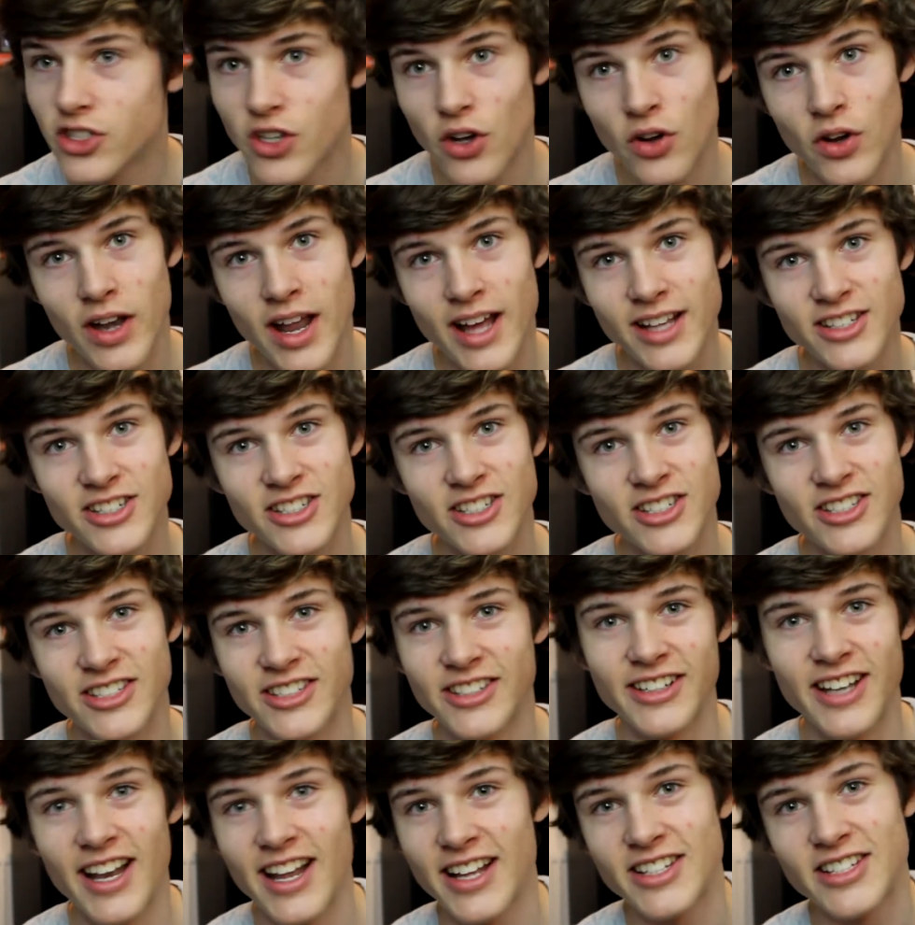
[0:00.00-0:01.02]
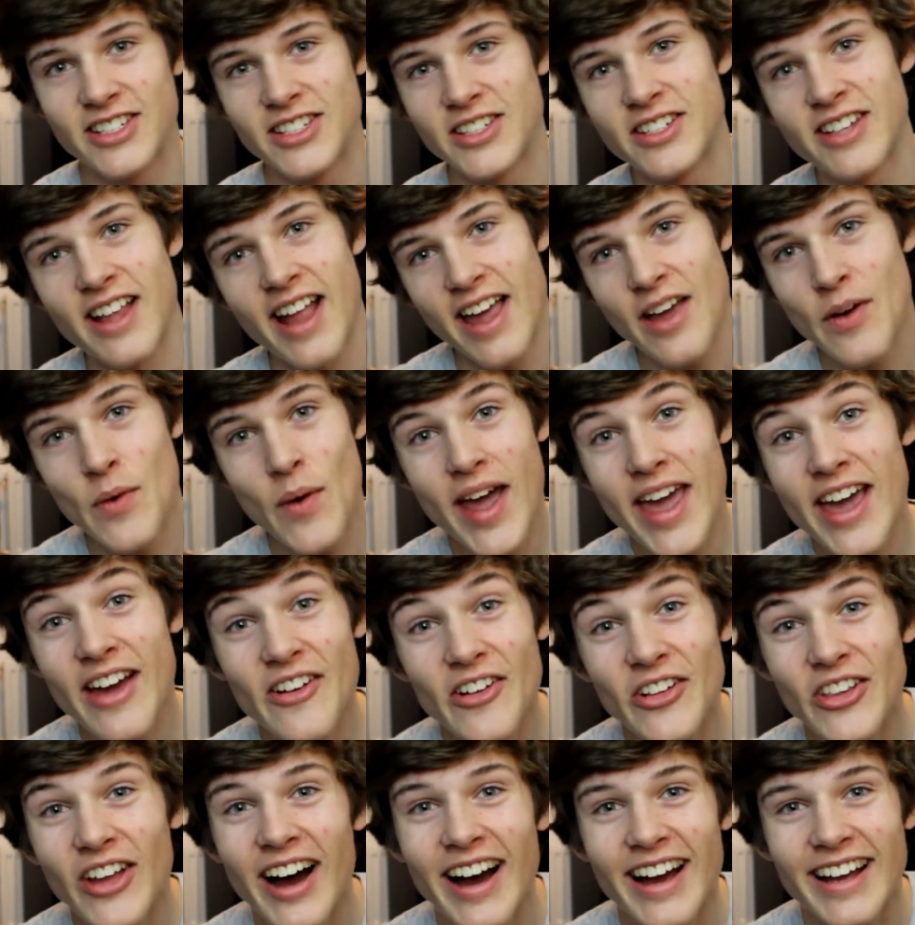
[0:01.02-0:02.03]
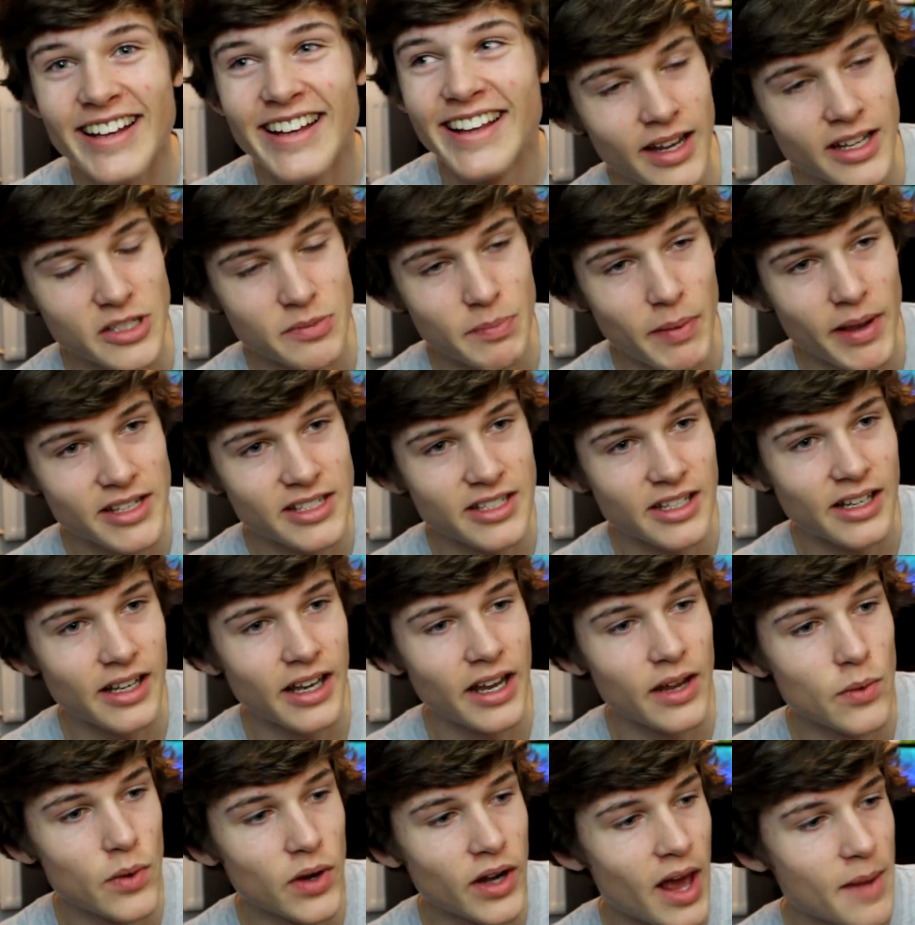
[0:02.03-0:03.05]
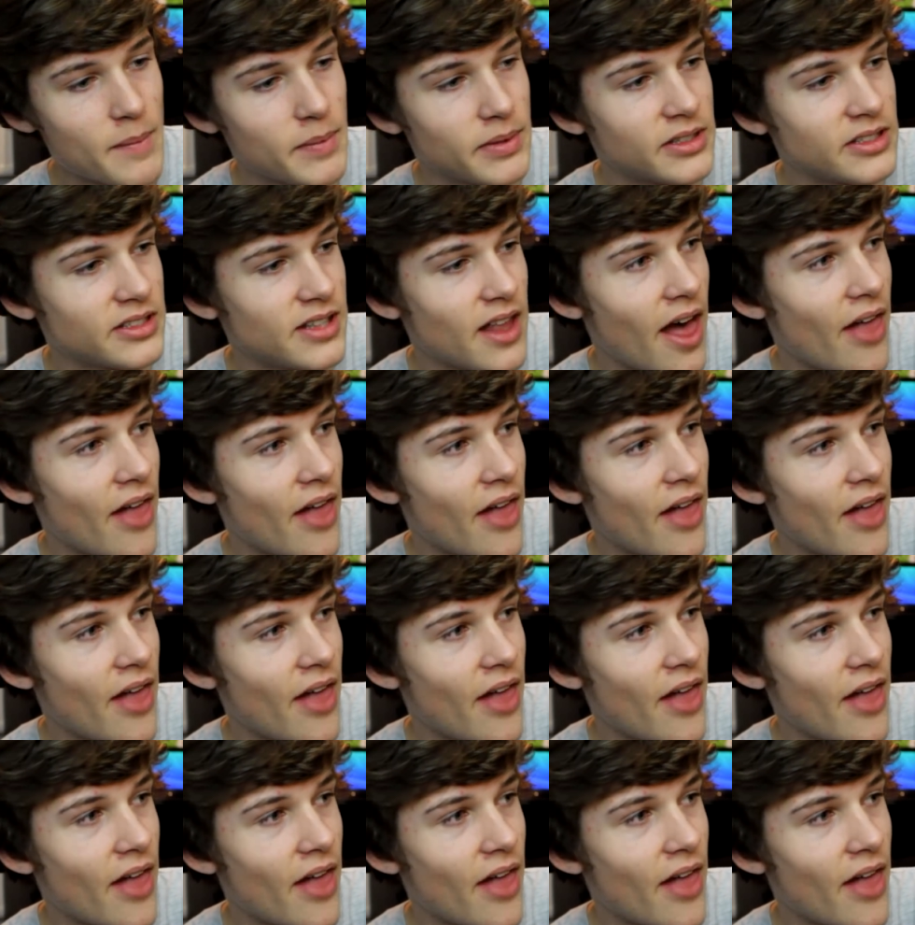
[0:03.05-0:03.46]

So let's, let's stay awake all night. That's basically what happens